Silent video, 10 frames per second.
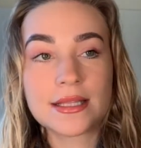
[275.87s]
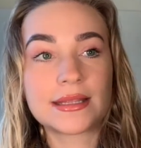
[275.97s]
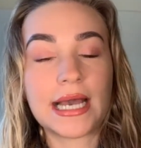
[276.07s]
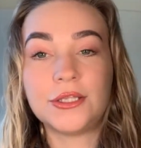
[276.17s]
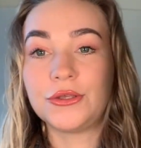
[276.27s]

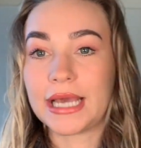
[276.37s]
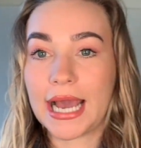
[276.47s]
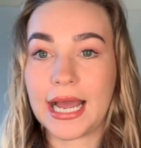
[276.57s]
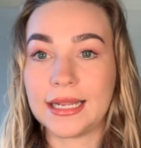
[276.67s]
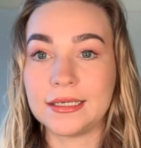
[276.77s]
that
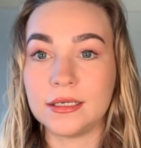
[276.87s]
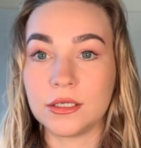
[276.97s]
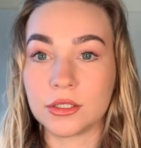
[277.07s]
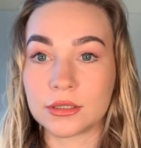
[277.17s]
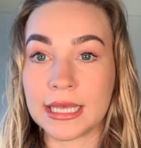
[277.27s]

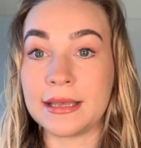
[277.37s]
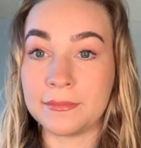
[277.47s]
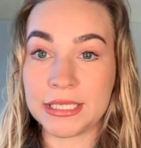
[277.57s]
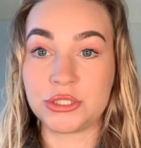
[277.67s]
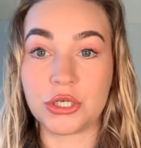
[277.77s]
it
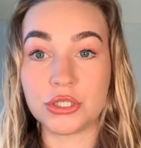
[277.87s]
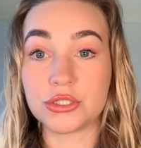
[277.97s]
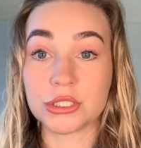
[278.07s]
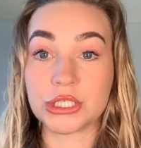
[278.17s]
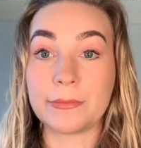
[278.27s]
means you can
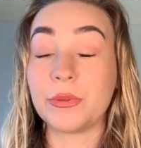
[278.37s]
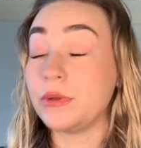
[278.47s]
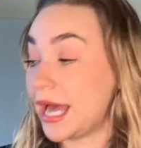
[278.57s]
use the shampoo